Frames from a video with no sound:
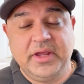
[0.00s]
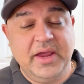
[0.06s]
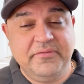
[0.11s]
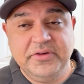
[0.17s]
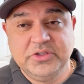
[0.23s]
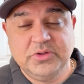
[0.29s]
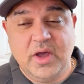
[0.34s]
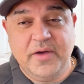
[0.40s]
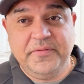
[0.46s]

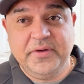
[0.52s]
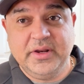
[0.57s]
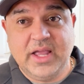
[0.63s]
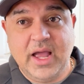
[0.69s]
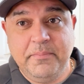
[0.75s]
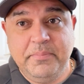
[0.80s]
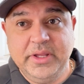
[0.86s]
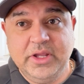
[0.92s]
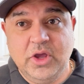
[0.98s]
Every so often a
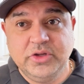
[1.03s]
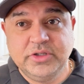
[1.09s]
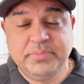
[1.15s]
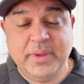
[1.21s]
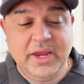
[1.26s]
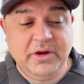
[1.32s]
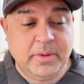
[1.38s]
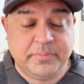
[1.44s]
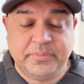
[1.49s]
company goes
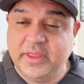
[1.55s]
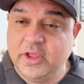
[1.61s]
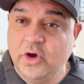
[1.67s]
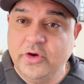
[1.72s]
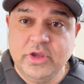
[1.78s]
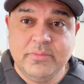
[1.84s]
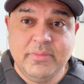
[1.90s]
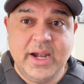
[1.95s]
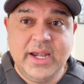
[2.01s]
bankrupt and they
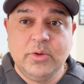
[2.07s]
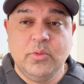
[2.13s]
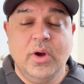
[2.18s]
owe you money.